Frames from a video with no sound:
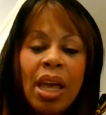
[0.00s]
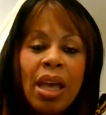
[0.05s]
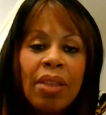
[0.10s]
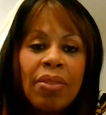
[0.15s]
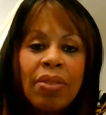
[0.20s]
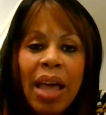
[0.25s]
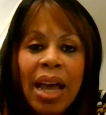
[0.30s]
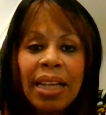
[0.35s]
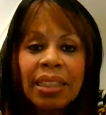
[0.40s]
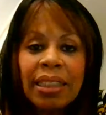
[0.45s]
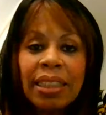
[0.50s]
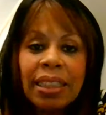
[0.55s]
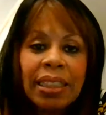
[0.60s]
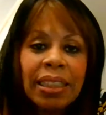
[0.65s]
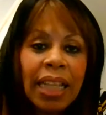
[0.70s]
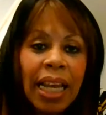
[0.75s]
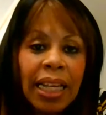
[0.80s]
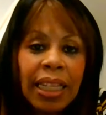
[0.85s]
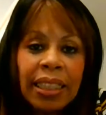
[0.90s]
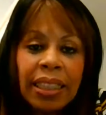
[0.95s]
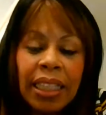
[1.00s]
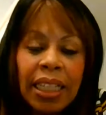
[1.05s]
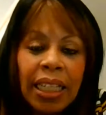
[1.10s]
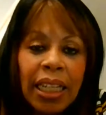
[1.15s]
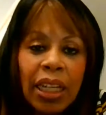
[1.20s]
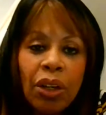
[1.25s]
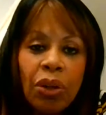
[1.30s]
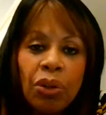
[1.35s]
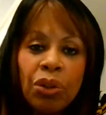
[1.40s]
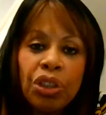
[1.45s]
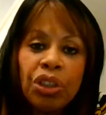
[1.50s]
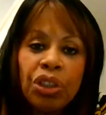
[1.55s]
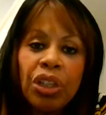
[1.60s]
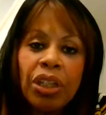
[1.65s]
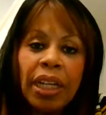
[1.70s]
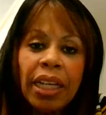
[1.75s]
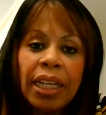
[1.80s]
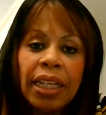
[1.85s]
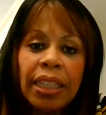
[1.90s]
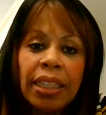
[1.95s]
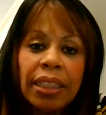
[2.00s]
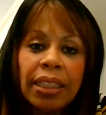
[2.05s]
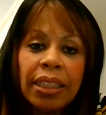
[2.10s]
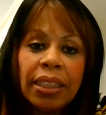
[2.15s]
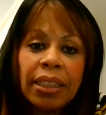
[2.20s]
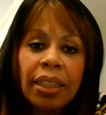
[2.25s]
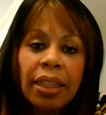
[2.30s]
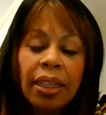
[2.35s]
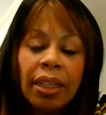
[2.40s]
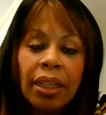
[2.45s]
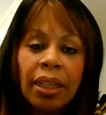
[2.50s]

that sexy little Siânnise.